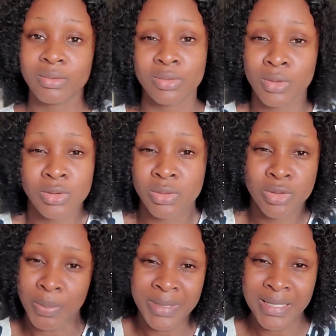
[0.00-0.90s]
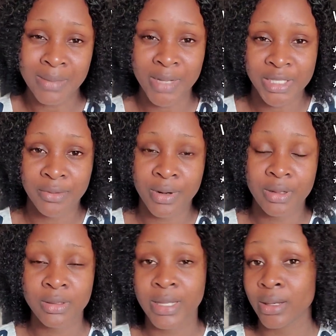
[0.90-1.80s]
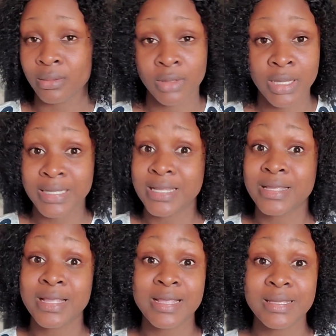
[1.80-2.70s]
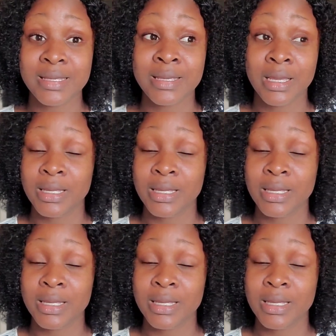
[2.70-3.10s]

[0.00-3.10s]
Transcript: not substandard materials, then there's a tendency